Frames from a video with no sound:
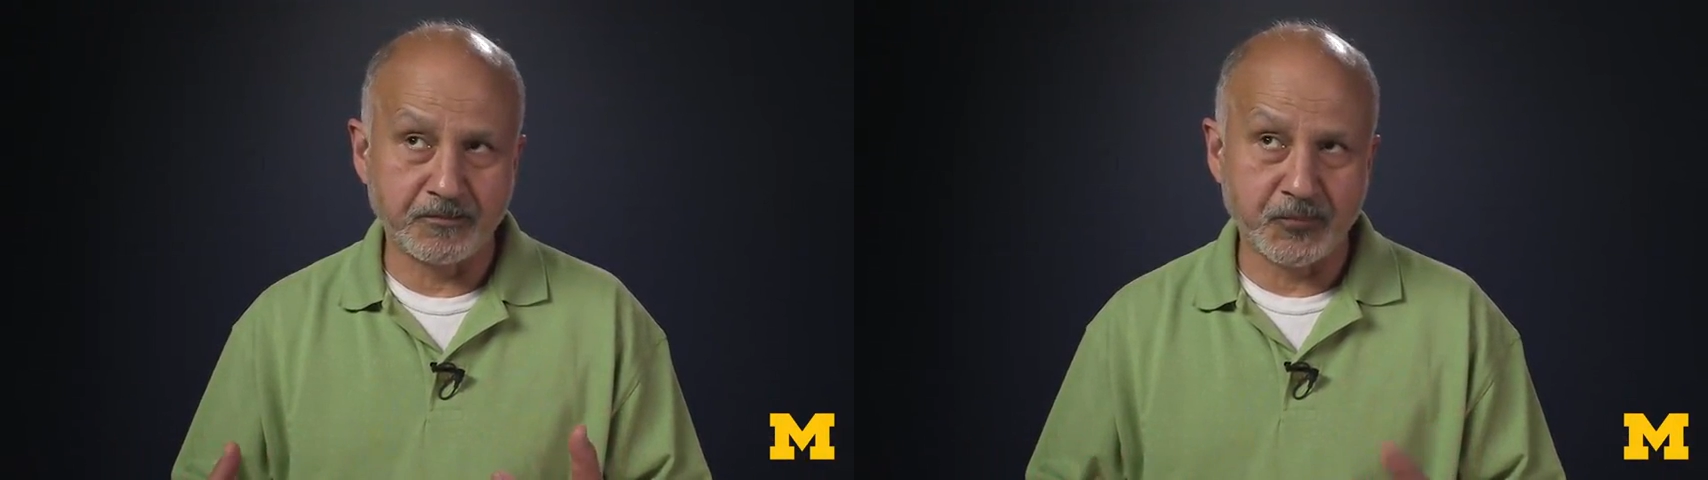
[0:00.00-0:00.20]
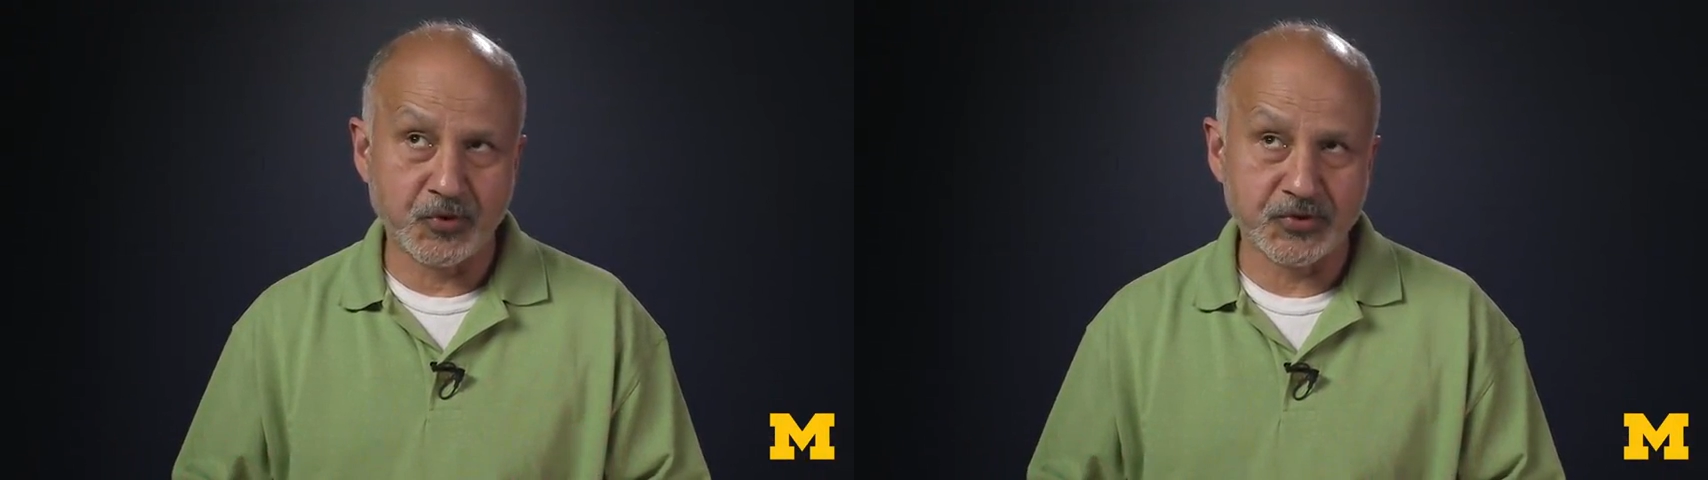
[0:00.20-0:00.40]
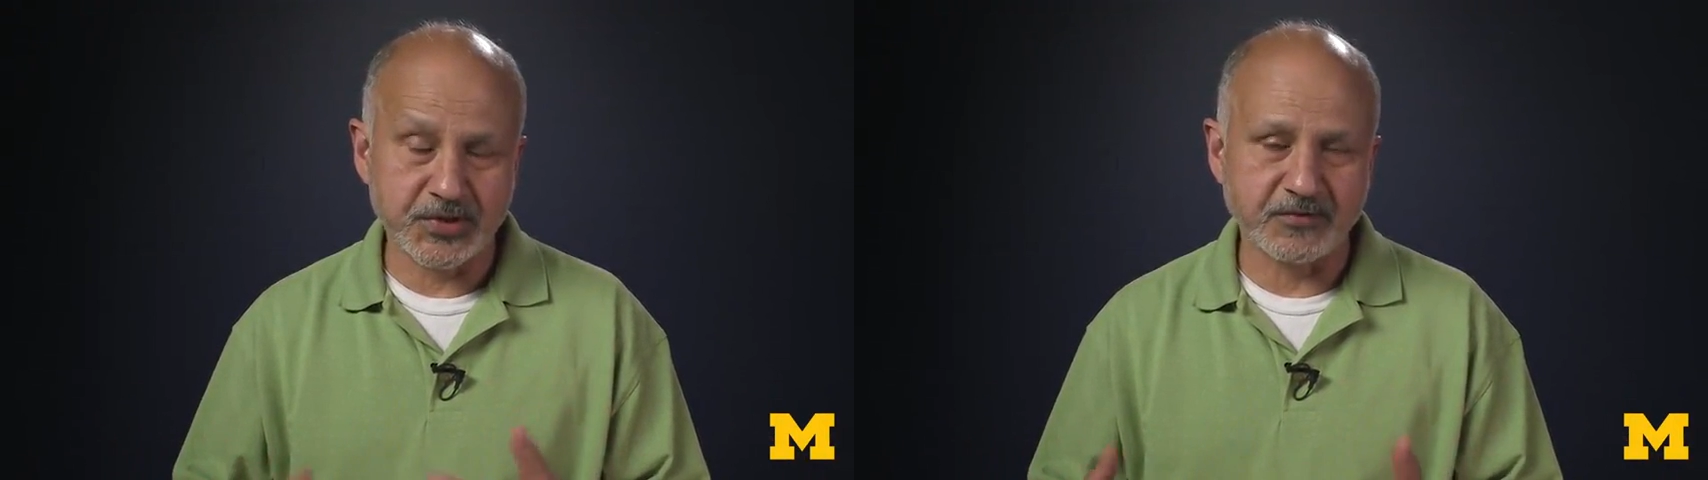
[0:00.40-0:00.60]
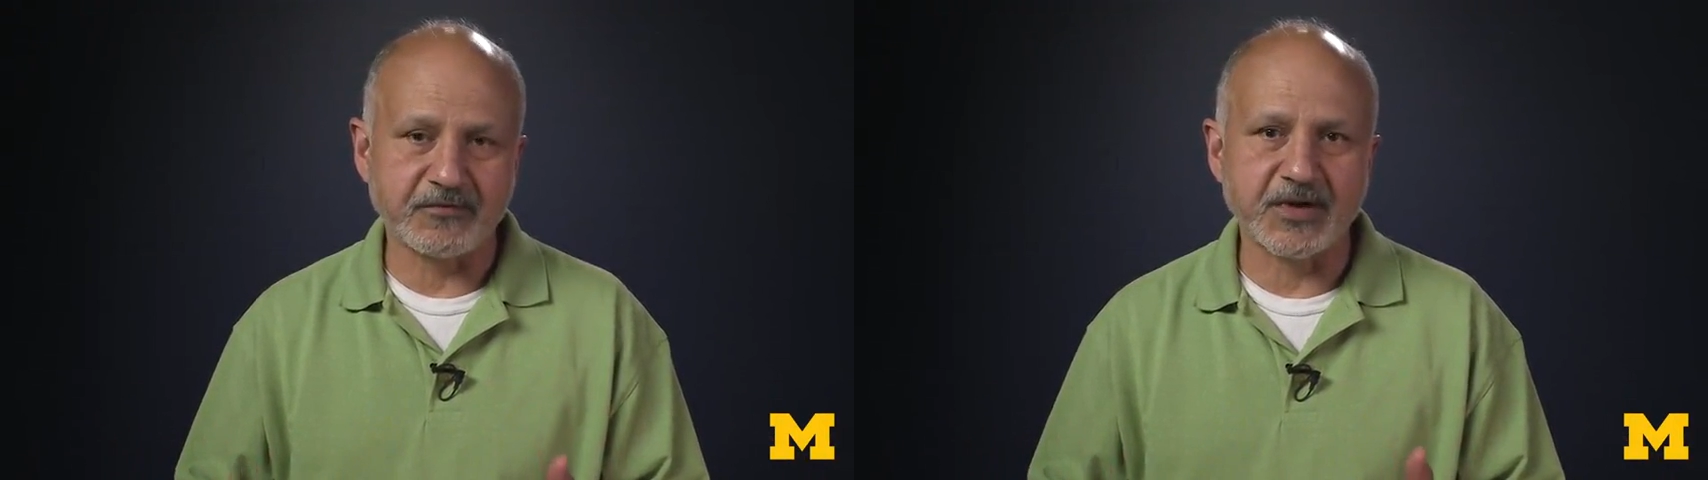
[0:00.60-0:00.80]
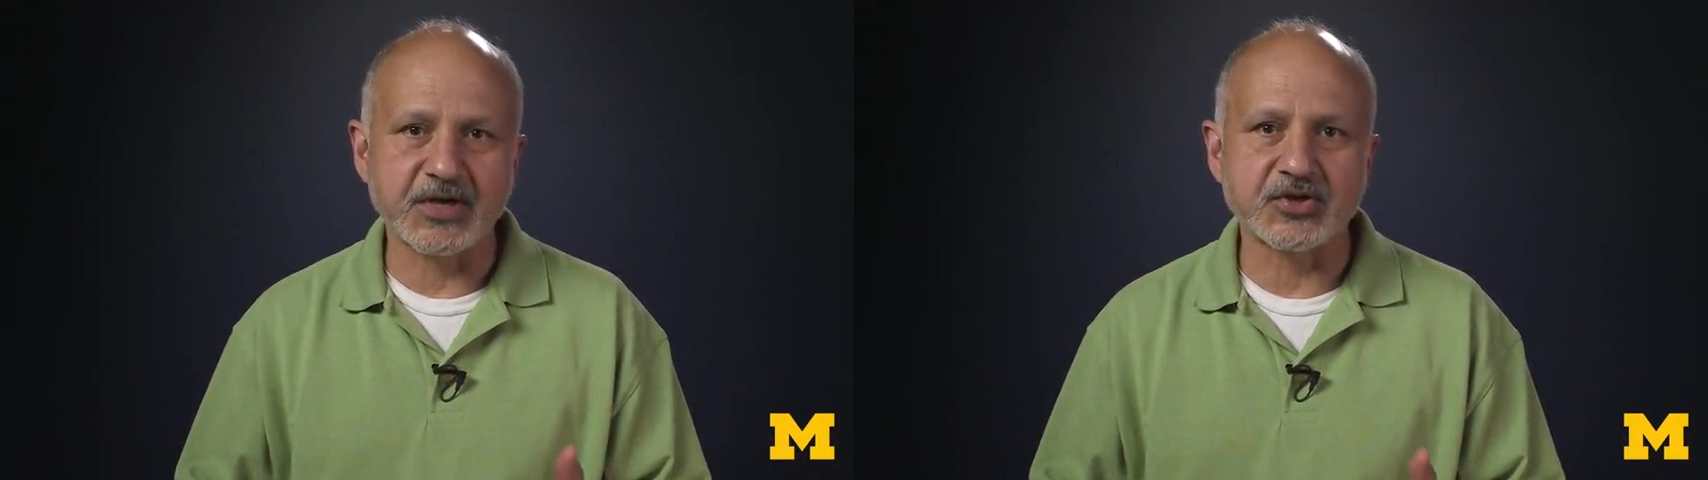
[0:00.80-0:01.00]

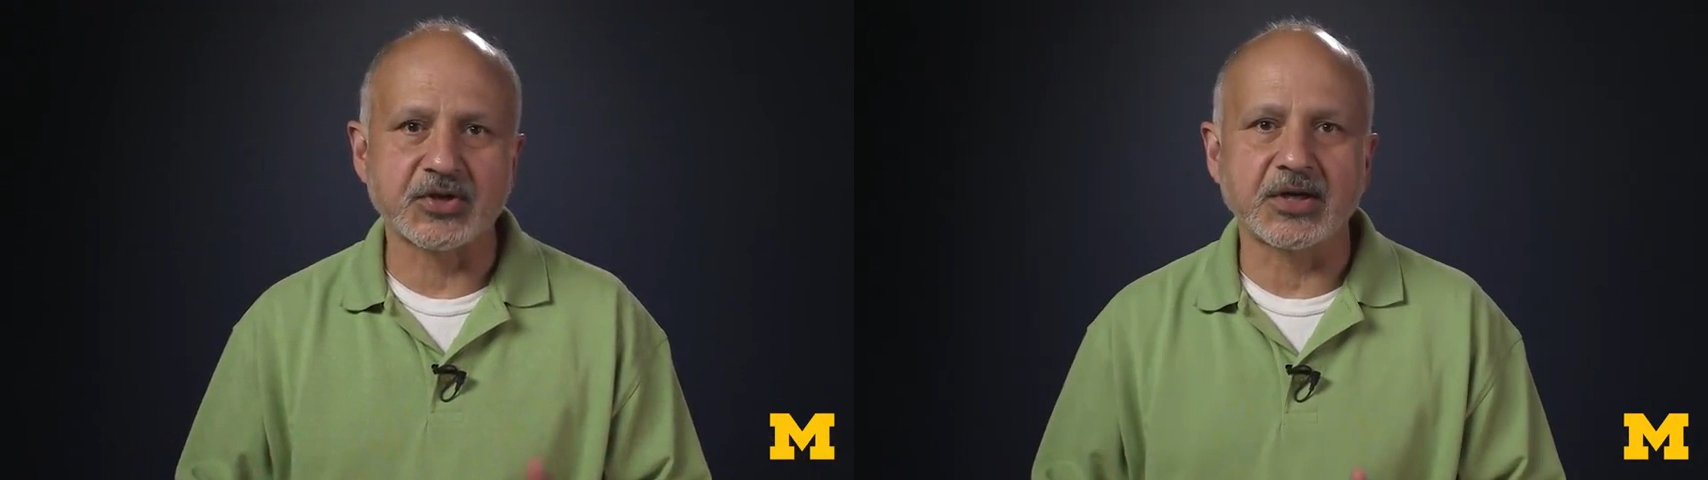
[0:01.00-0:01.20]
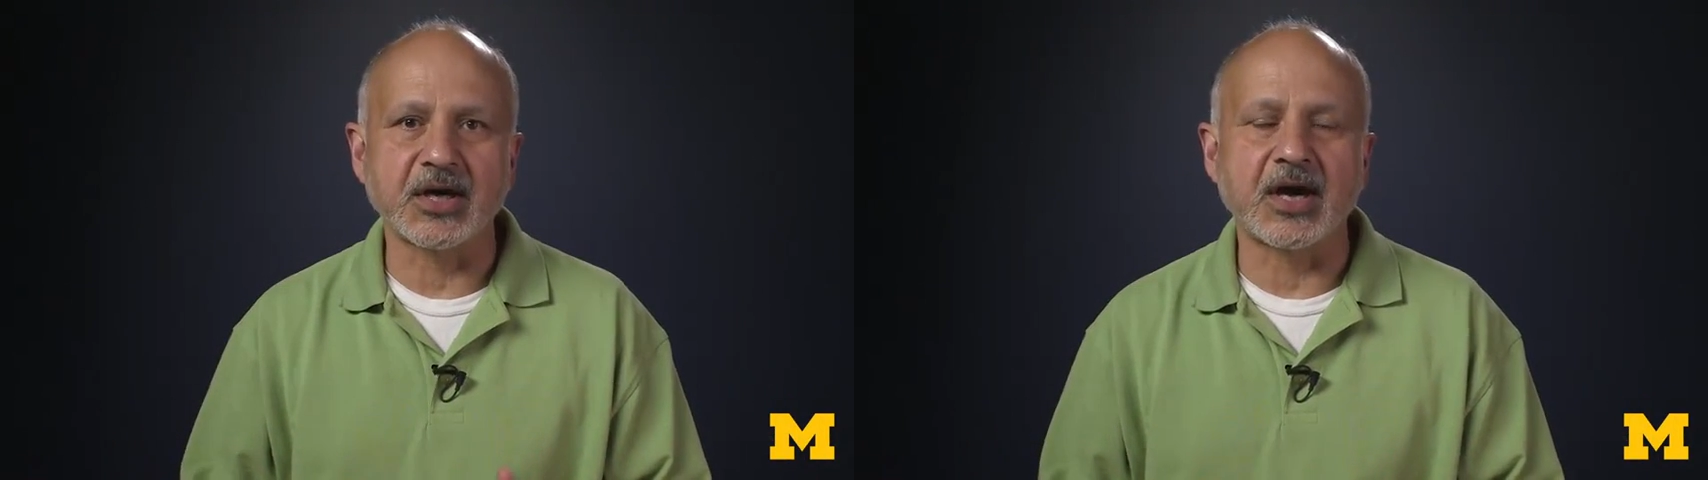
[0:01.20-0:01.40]
post-inflation